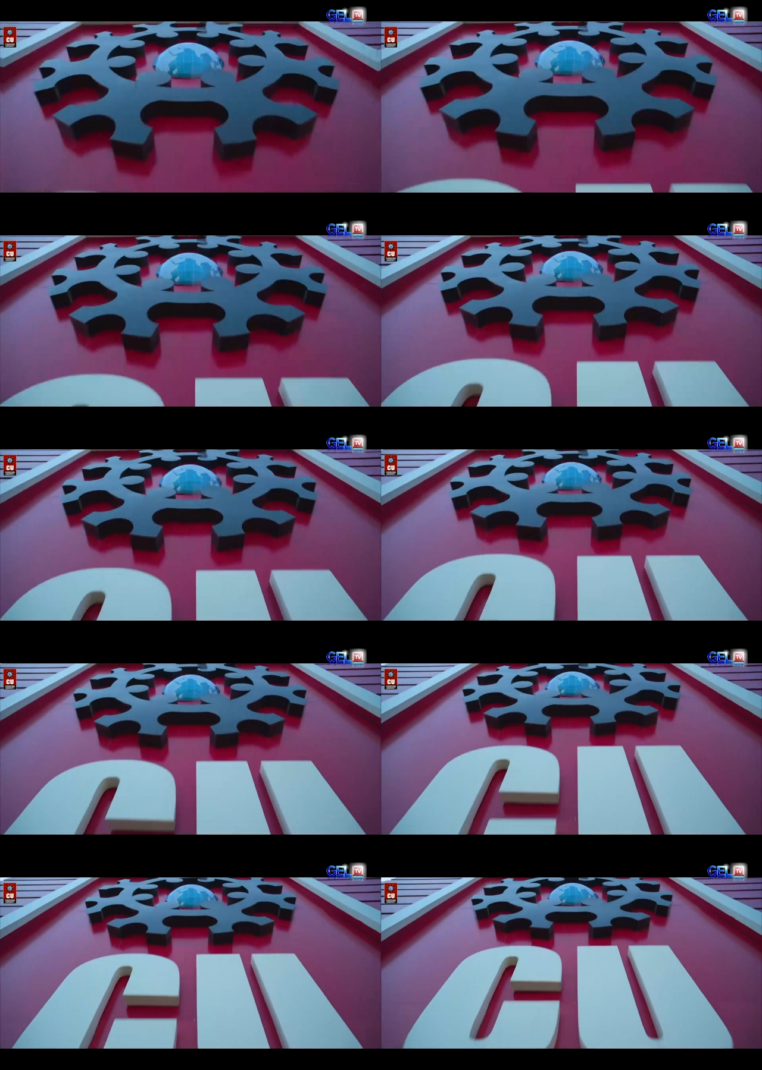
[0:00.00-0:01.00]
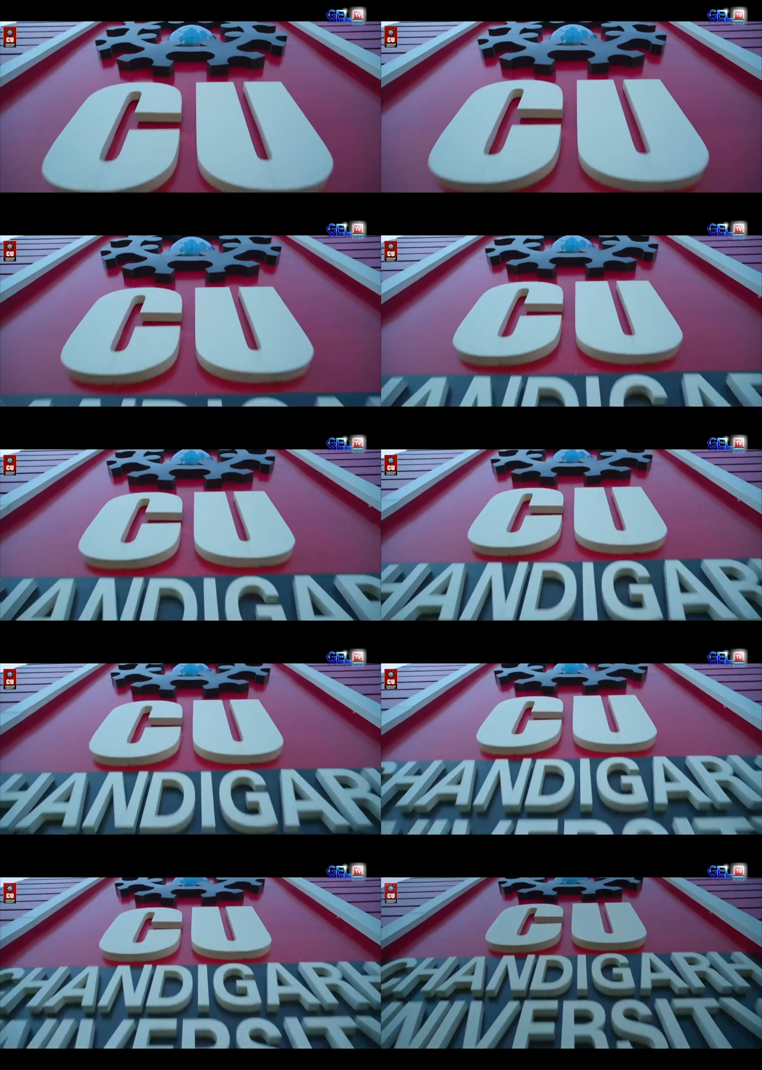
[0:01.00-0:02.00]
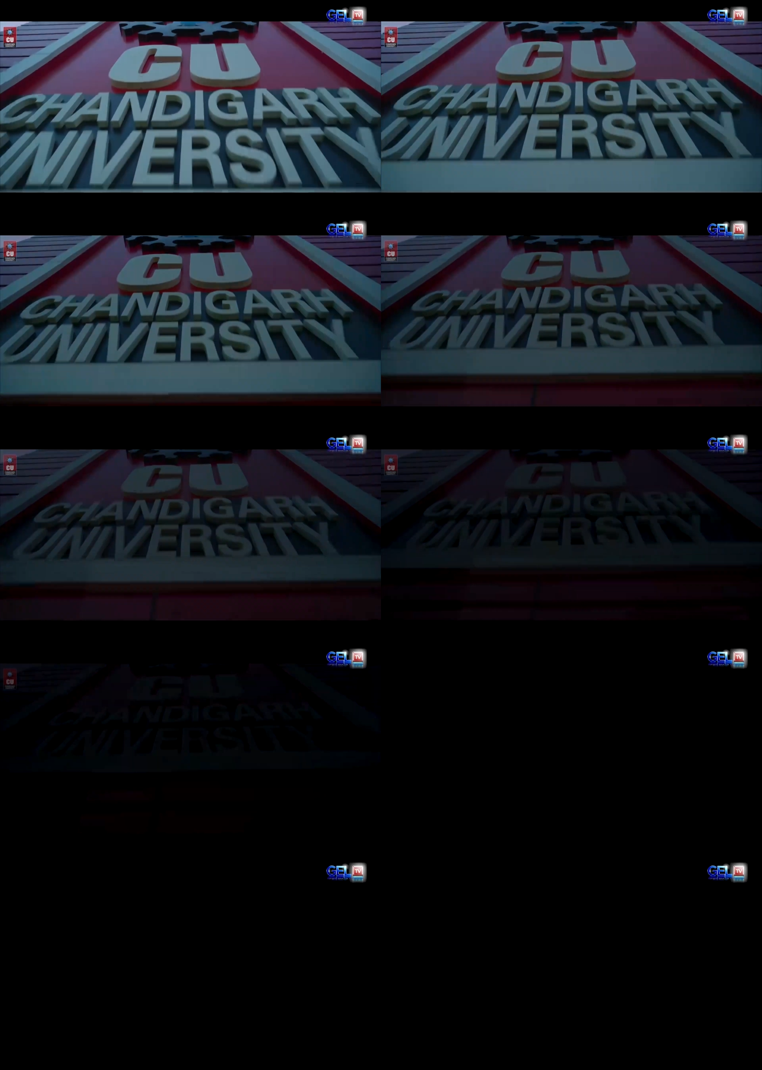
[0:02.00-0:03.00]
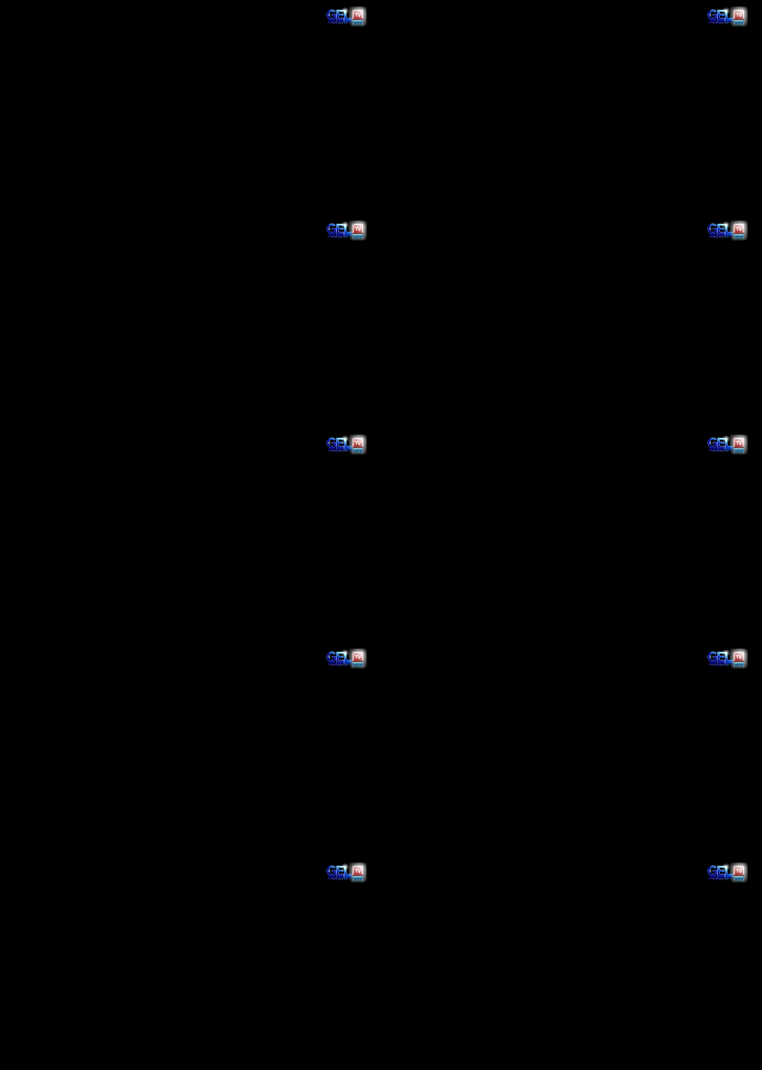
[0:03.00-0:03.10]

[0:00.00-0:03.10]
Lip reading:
No face is visible, so there are no lips to read.